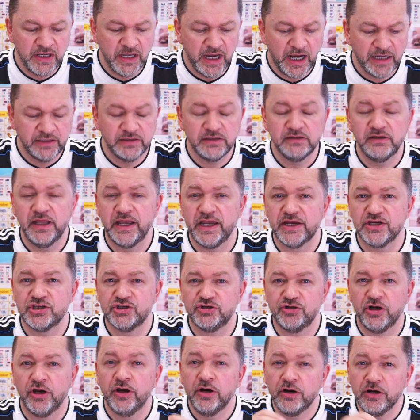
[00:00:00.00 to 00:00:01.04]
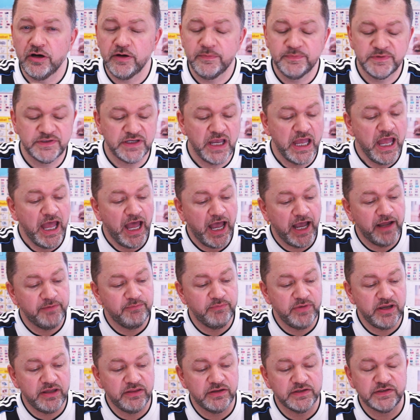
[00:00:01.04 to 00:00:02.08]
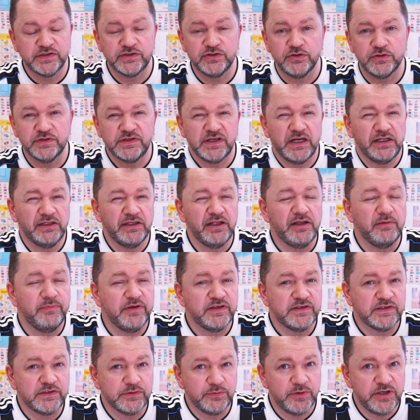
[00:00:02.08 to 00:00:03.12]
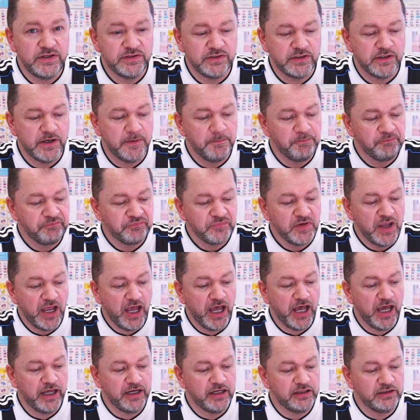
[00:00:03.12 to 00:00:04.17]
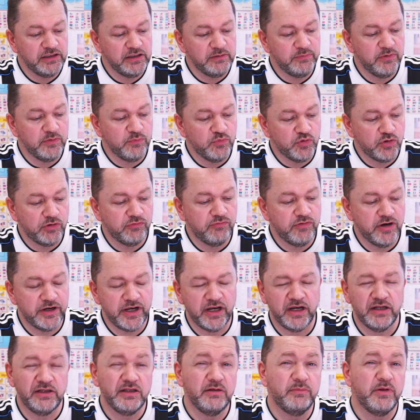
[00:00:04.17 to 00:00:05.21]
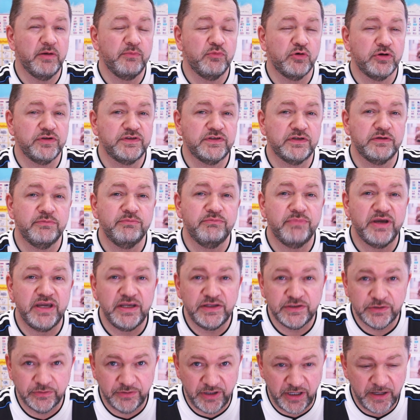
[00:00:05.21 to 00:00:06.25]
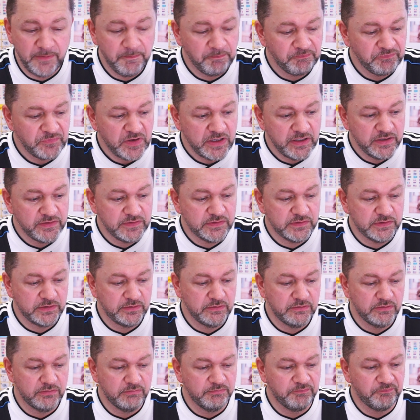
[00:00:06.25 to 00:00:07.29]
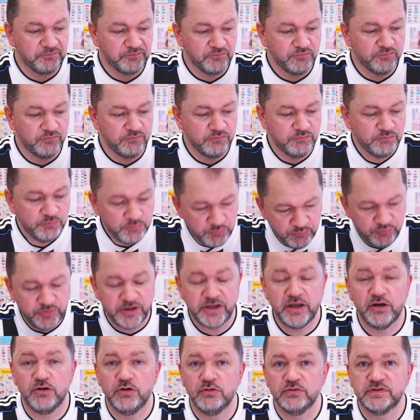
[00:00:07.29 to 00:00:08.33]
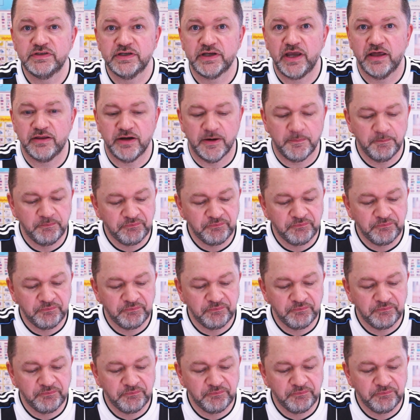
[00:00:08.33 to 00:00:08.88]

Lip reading: a little extra herbs and make the sauce a little bit sweeter and a little bit more runny and a little bit more tomatoey to bring it all together.